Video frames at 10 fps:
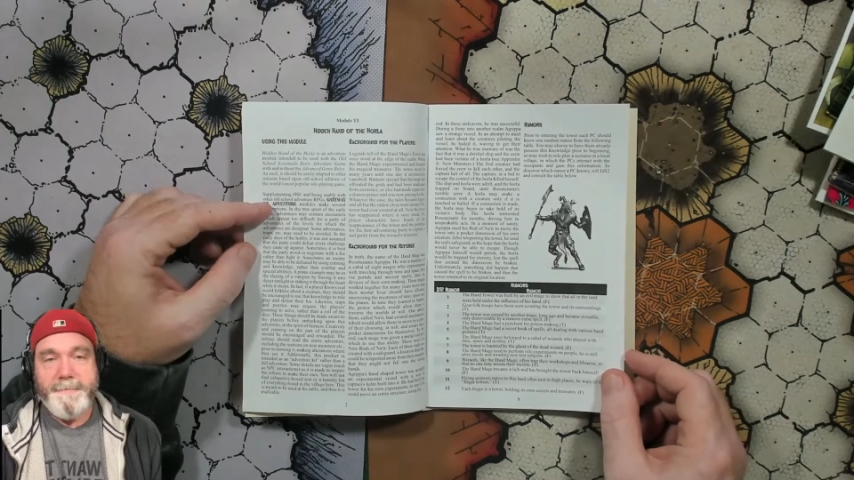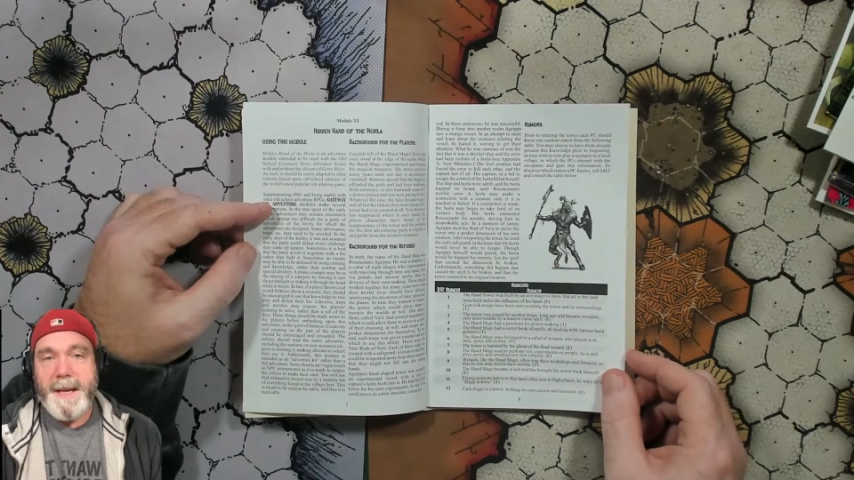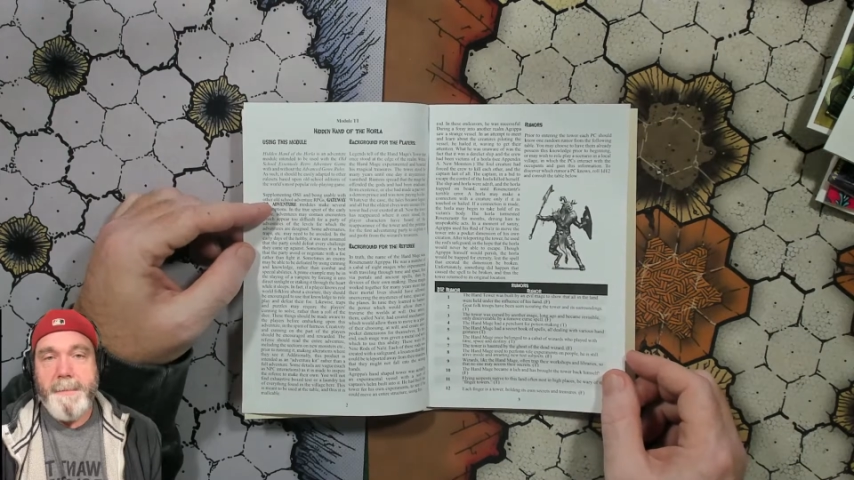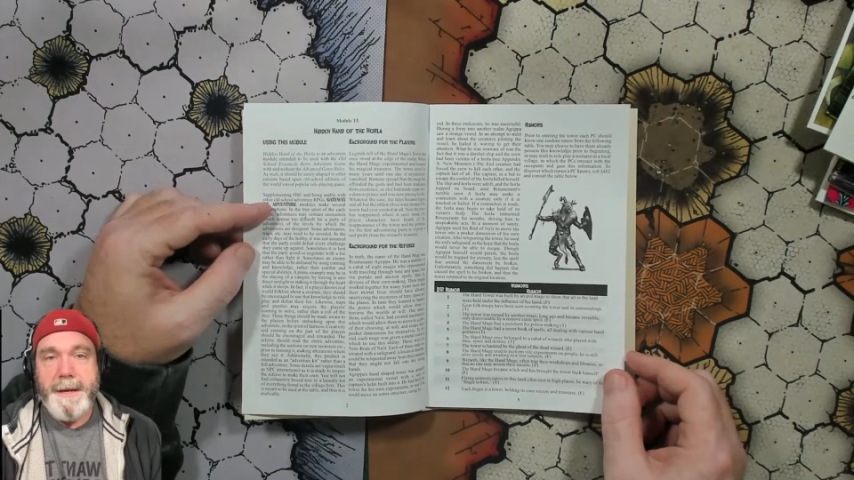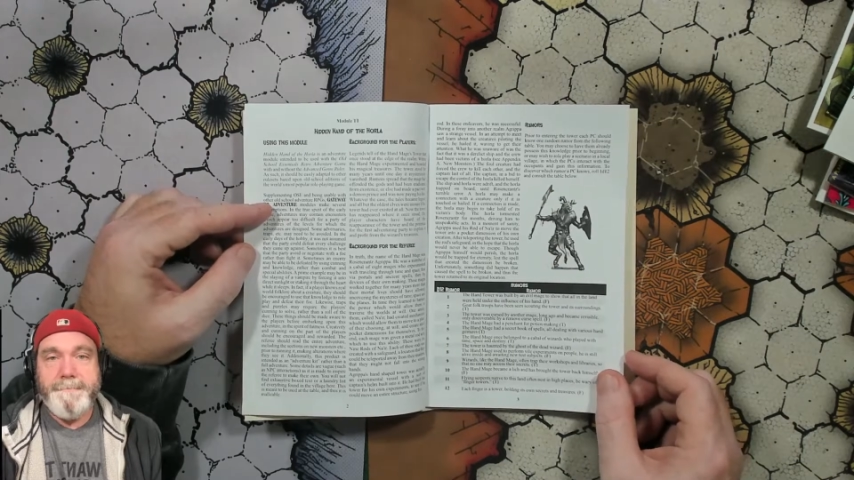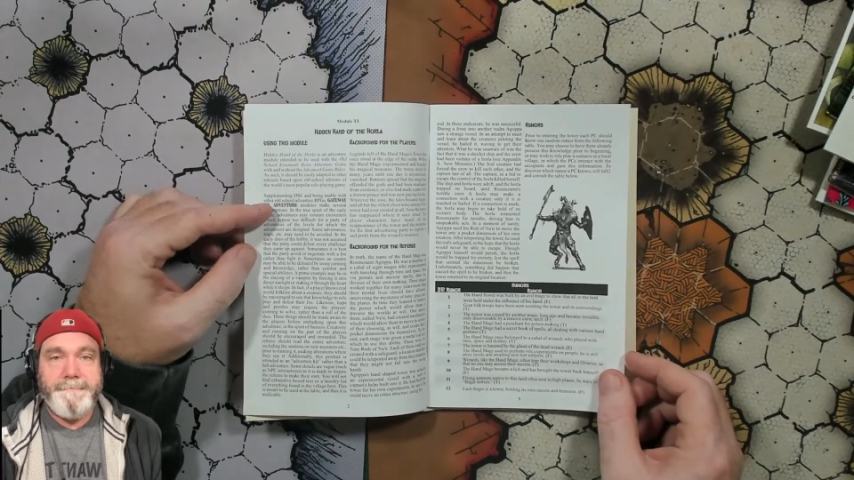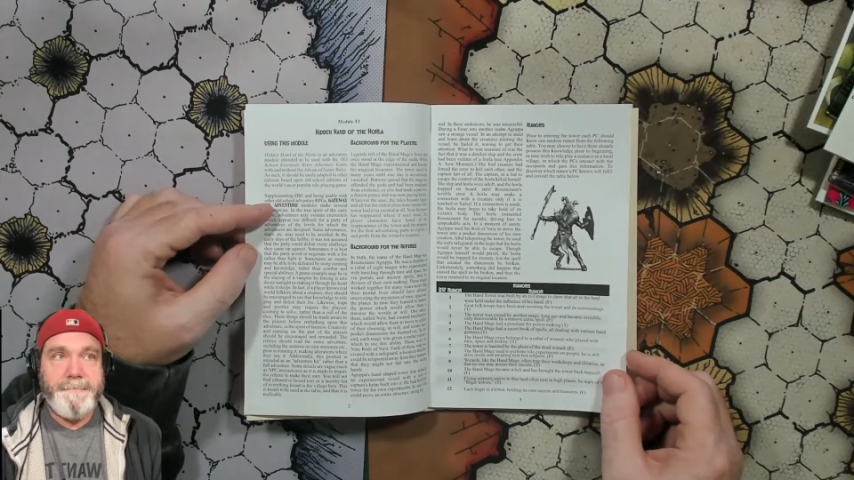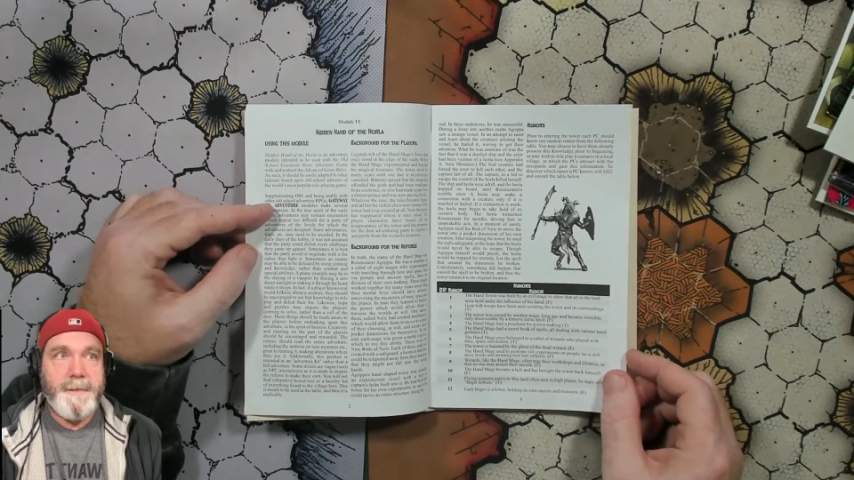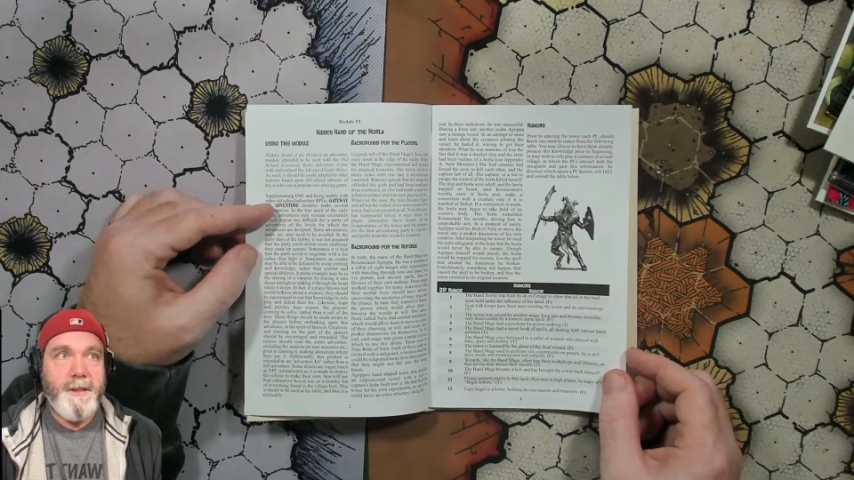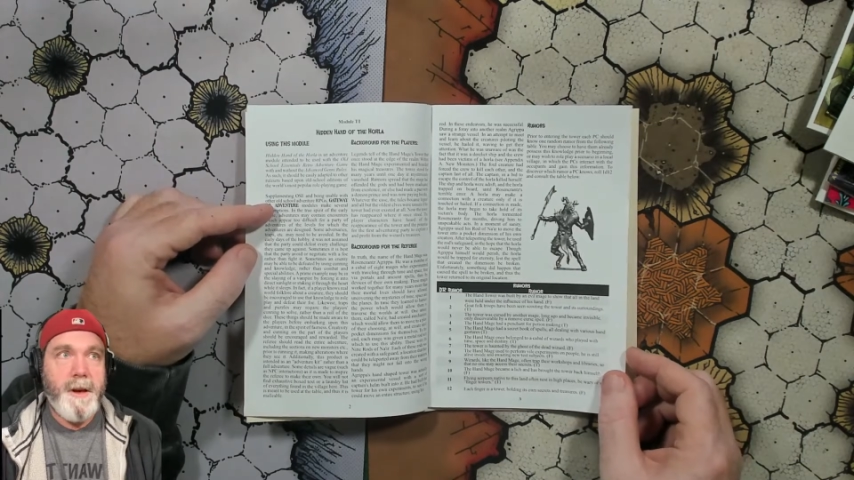
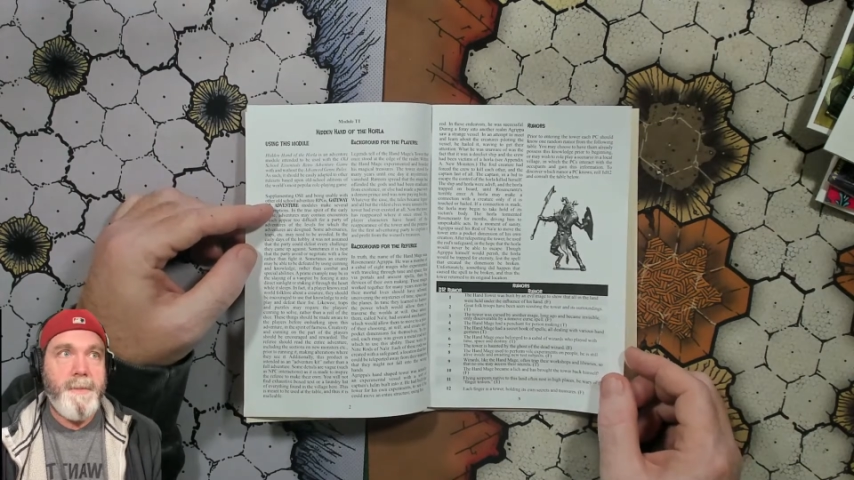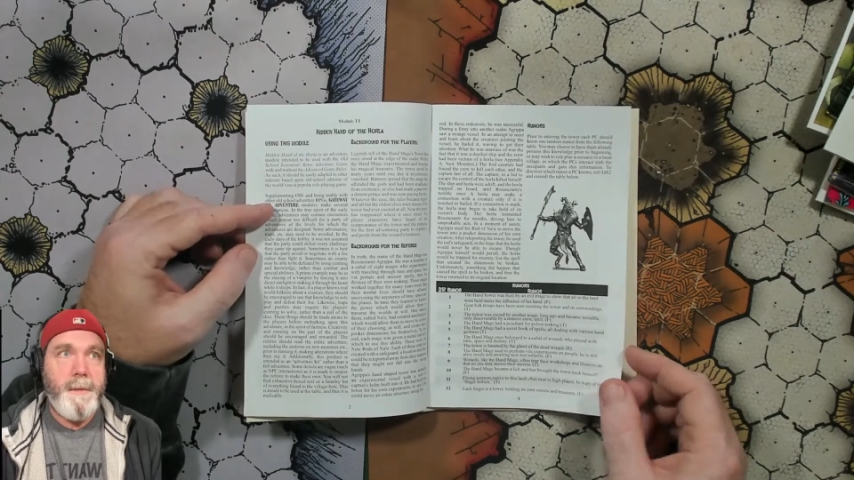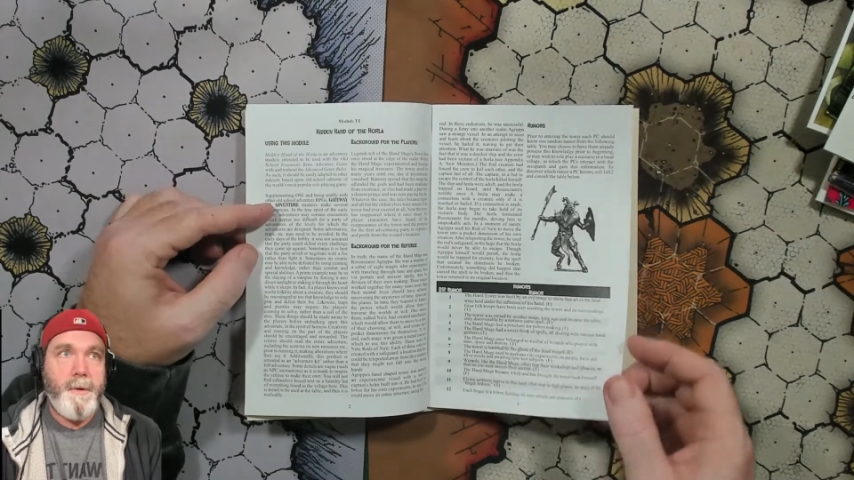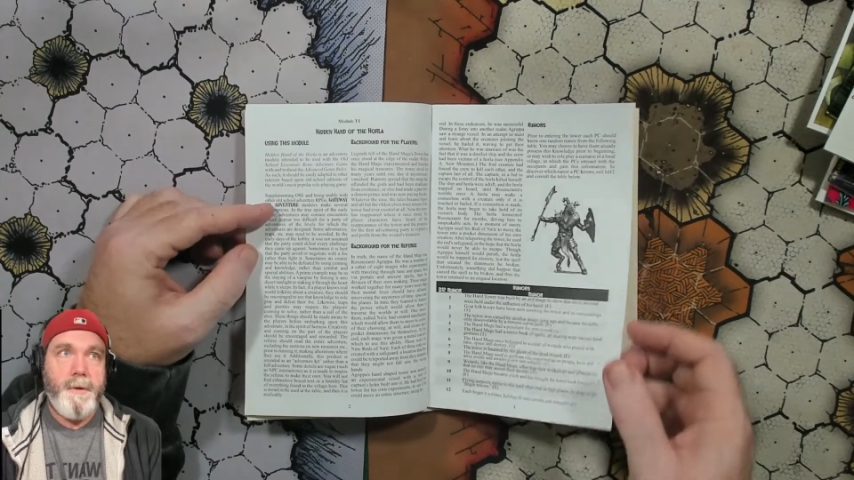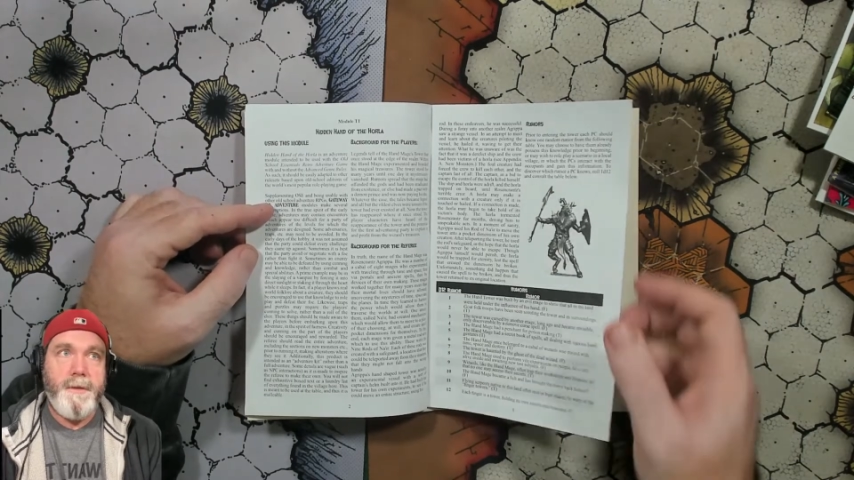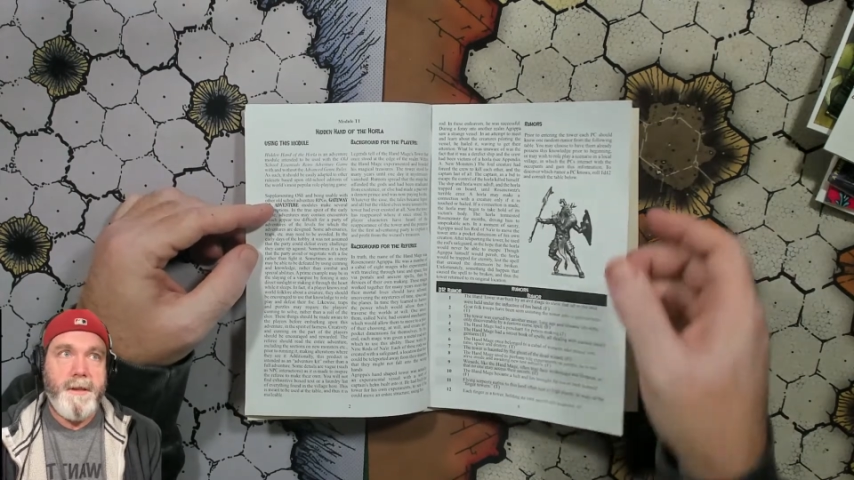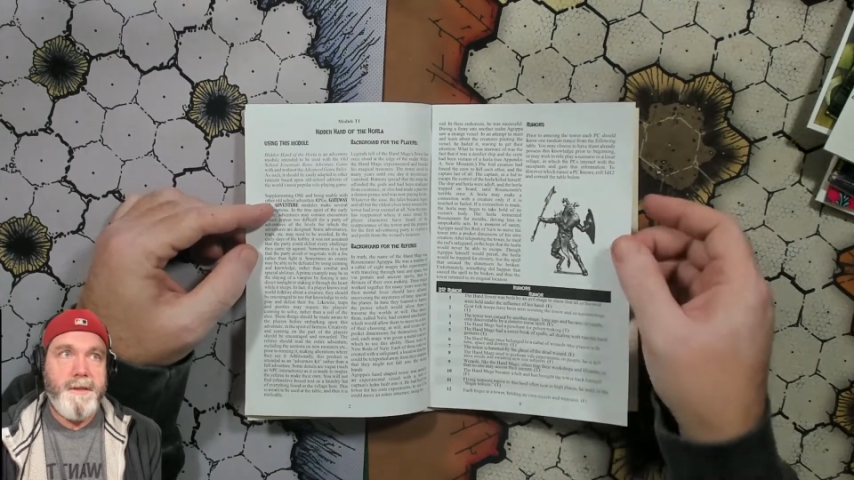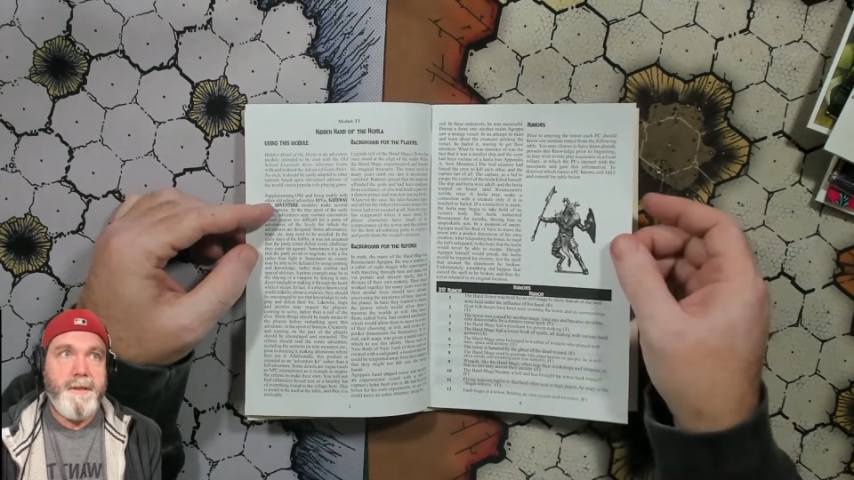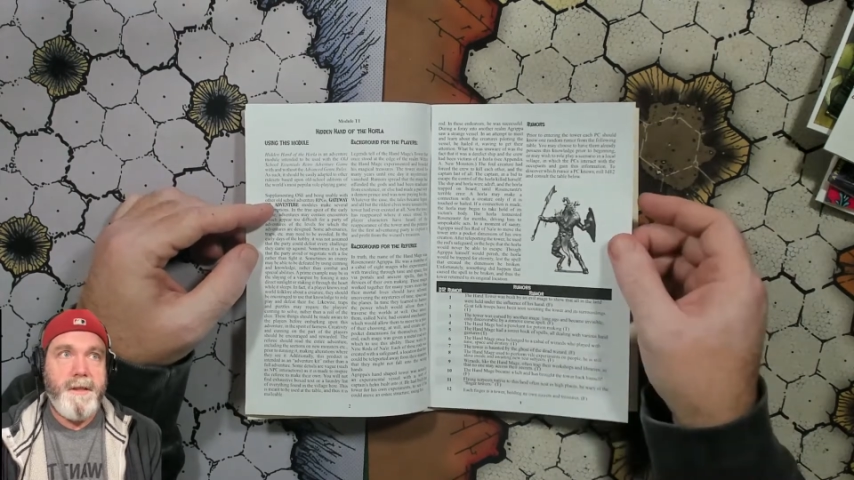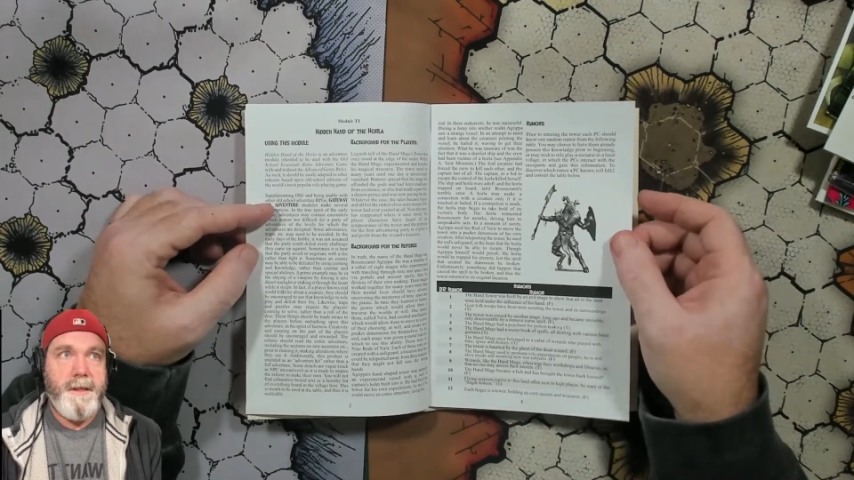mean, some people, this